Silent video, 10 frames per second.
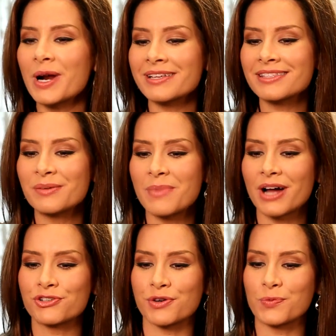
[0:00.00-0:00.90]
What is the
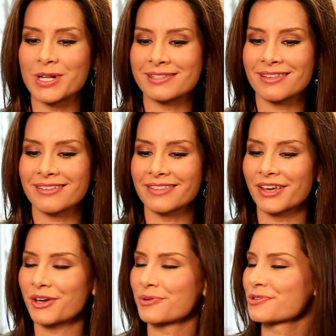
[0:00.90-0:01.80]
mantra, what's the thing
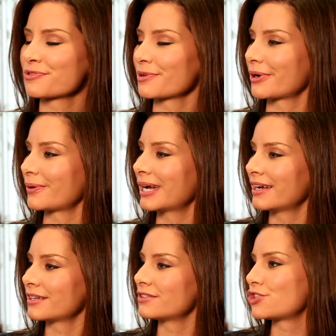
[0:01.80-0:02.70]
that goes through
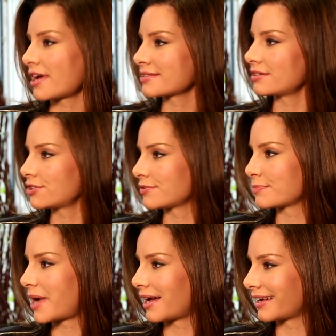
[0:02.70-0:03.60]
Jossie Jew's
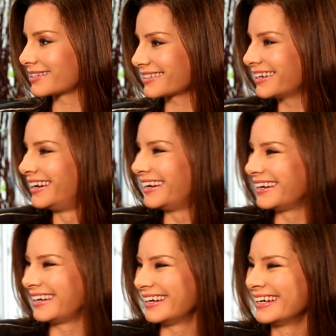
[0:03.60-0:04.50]
mind?
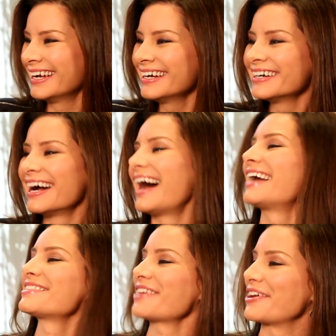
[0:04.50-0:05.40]

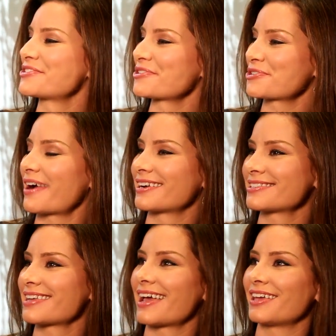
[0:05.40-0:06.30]
as, as you're trying
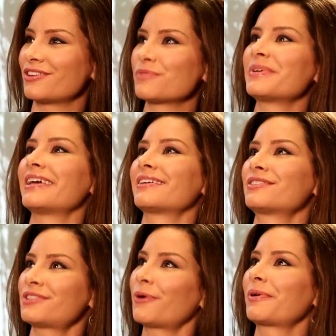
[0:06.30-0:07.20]
to say, you're
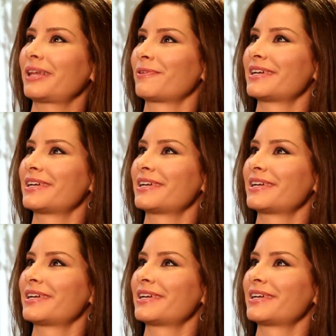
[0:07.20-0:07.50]
being totally